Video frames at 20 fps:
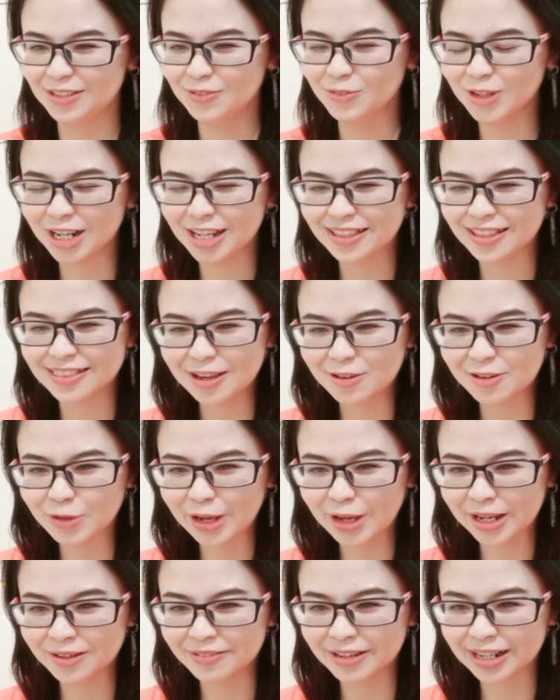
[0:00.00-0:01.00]
What are they
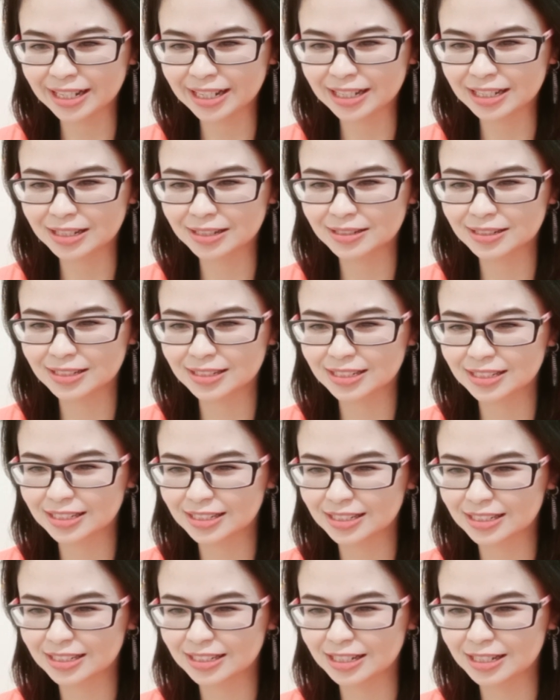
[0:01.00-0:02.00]
wearing?
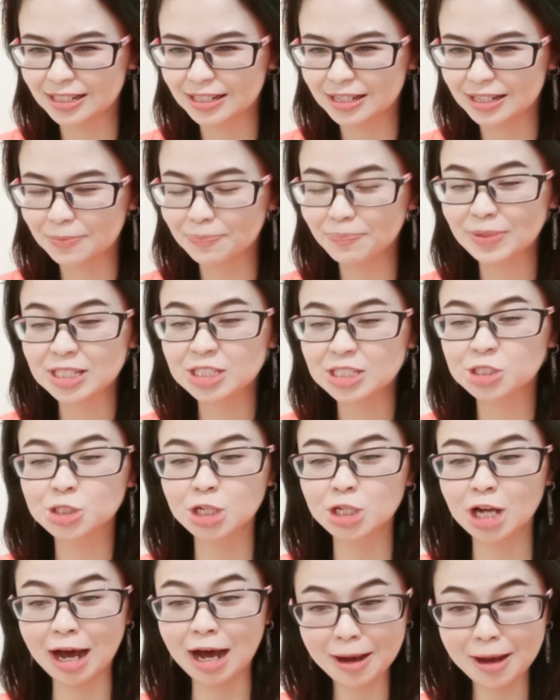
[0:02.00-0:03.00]

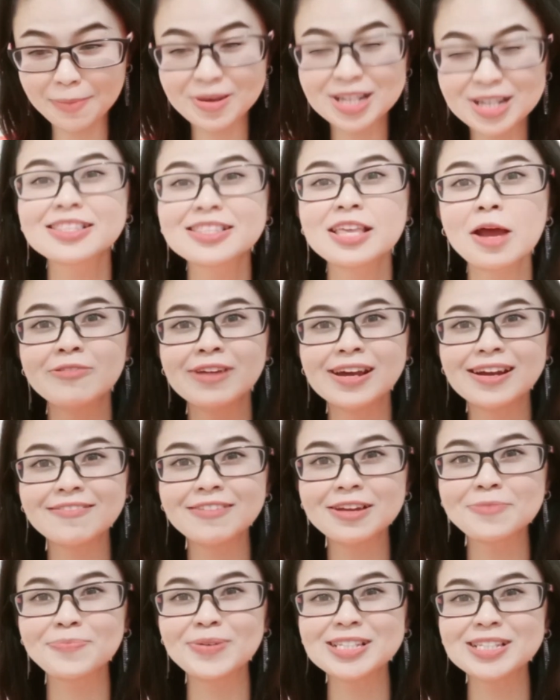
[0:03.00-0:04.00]
Pajamas! They're
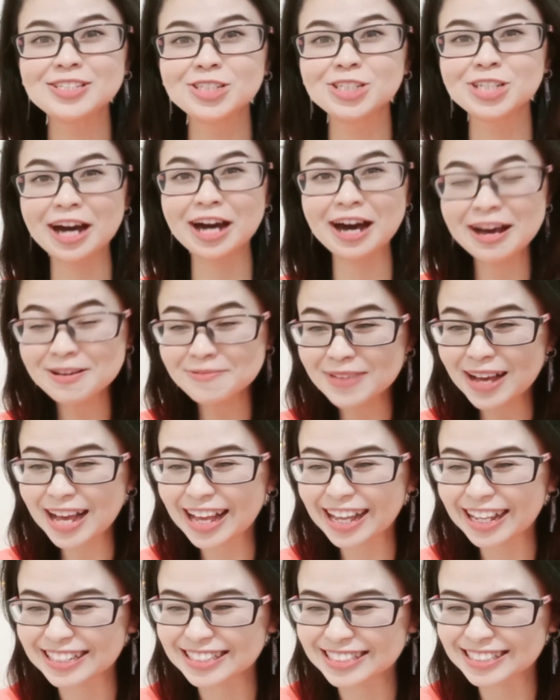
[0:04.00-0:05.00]
wearing
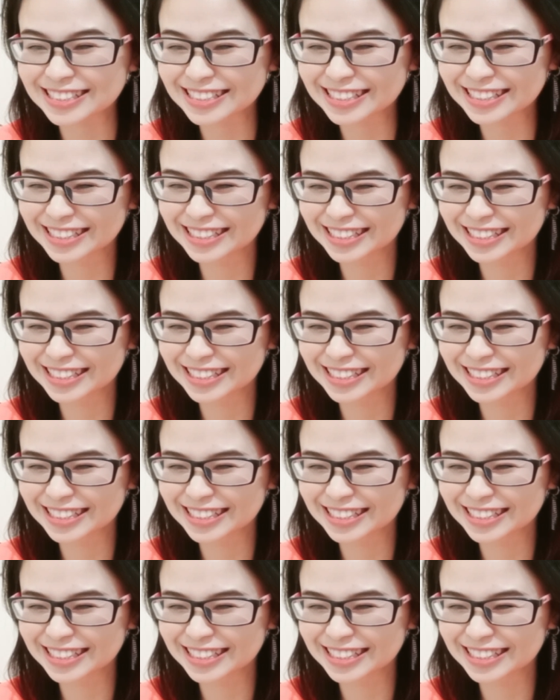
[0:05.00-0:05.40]
pajamas!